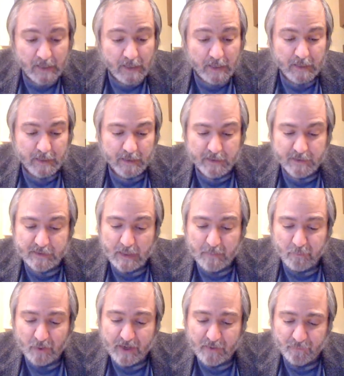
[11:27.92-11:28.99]
It is a
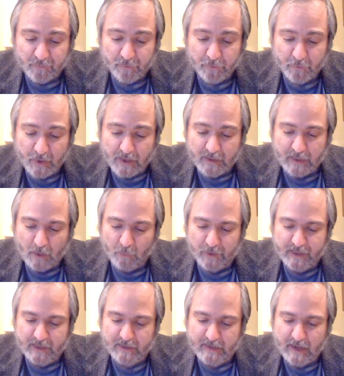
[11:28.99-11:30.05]
breakthrough that we
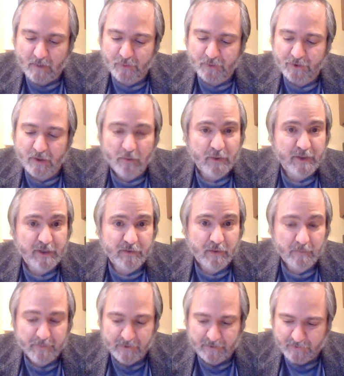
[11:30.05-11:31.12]
can now show in
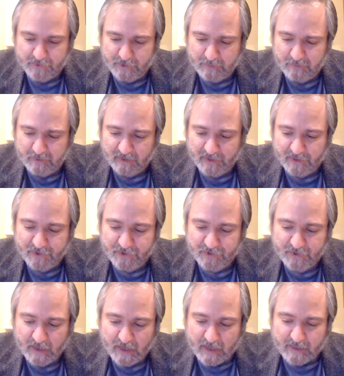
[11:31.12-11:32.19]
computer simulations
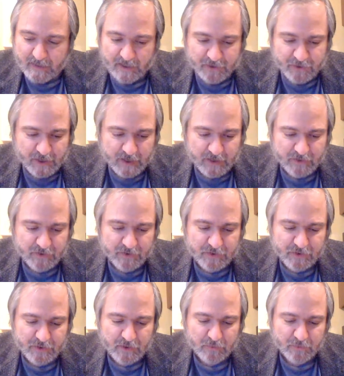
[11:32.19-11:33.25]
that changes in
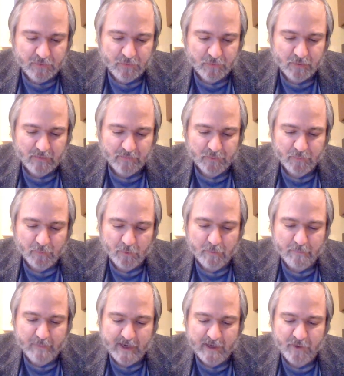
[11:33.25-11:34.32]
CO2 levels were a
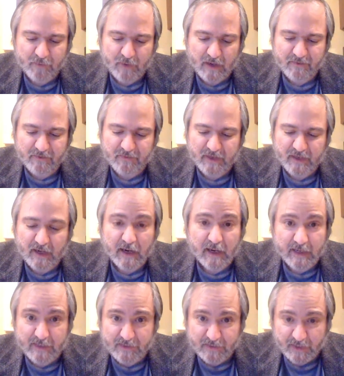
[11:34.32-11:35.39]
main driver of the
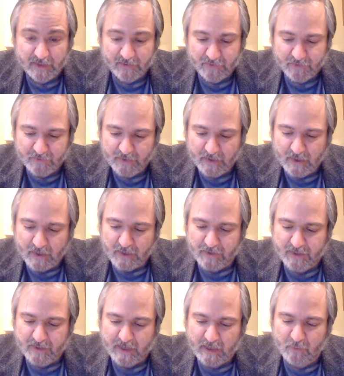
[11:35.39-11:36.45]
ice ages,
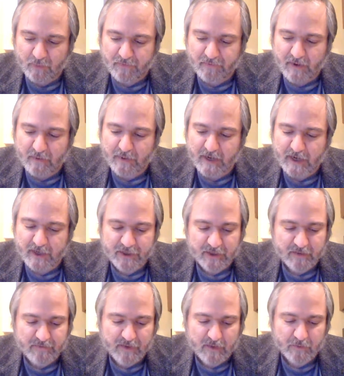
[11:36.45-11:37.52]
together with variations
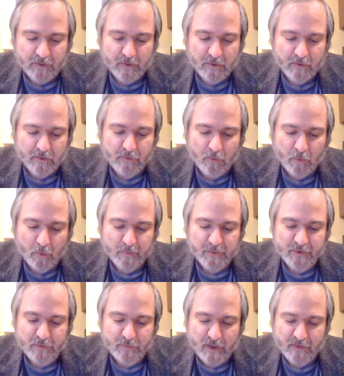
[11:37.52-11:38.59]
of how the Earth orbits
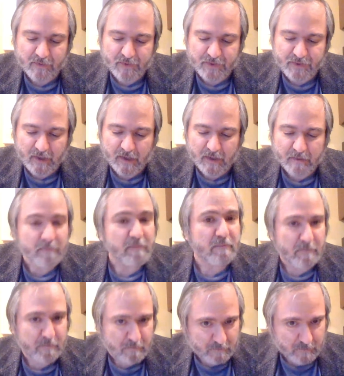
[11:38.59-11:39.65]
around the Sun,
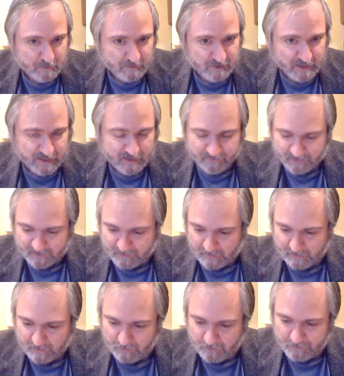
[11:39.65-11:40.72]
the Milankovitch
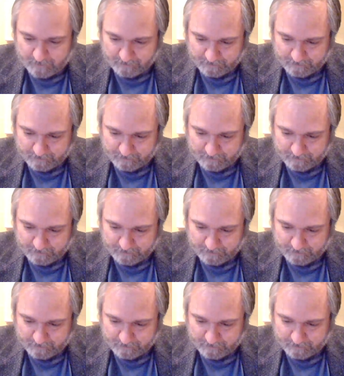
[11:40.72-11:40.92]
cycles.